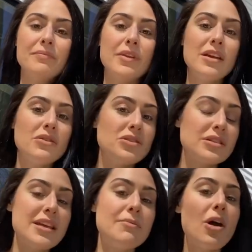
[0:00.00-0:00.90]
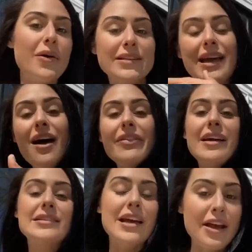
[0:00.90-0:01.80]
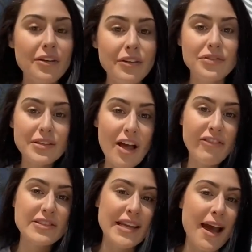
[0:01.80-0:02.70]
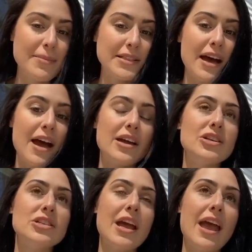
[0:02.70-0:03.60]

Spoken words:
you just keep going down that cycle of self-sabotage.